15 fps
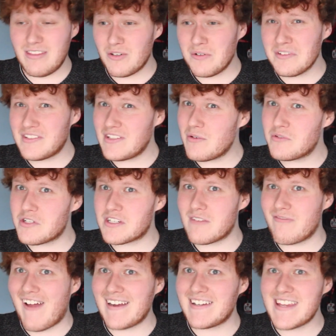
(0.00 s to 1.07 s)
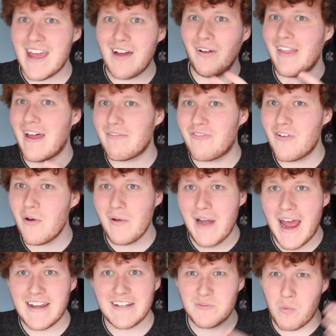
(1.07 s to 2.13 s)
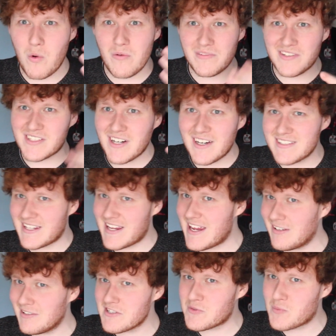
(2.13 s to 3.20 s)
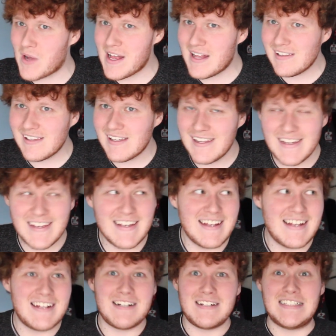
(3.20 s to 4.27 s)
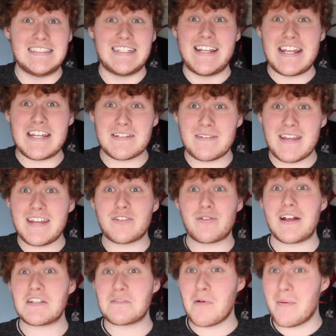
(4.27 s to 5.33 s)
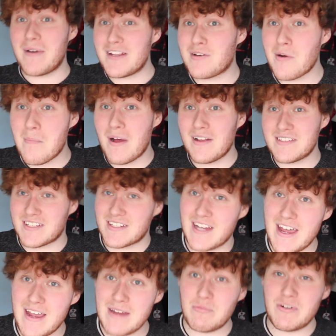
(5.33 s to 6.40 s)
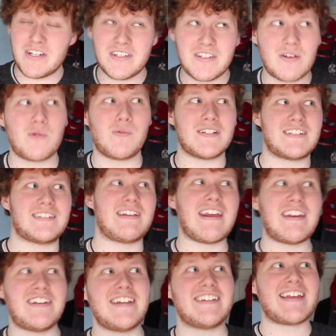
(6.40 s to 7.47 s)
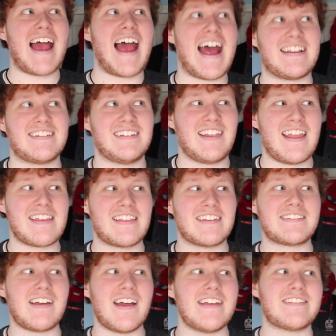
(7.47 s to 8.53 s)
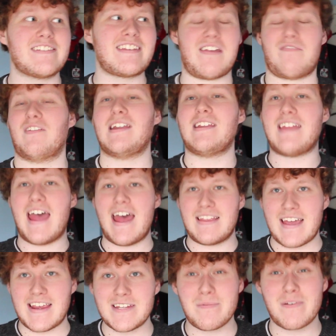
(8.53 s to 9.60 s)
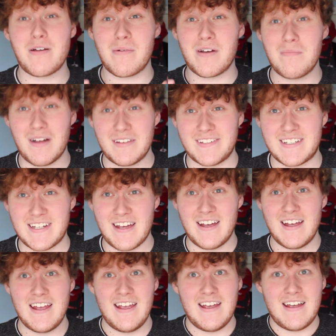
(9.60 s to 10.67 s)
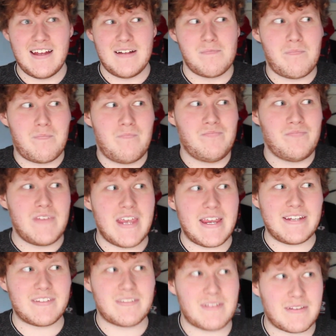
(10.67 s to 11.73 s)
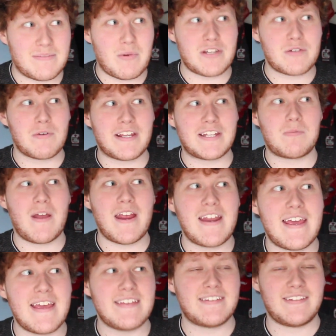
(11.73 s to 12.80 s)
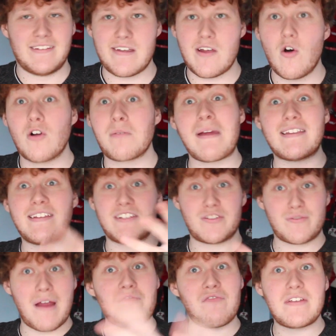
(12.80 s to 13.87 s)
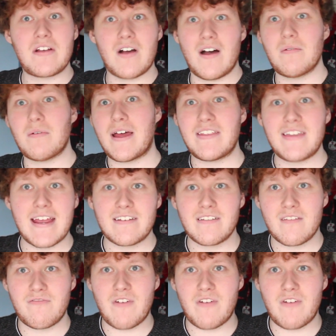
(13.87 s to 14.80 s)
also just the fact he ate all that food and his wounds started to heal as well. He's transformed into a monster. We just don't know what stage he's at. Like, the signs are definitely there that he's becoming a monster. Which would explain his like augmented strength he got at the end of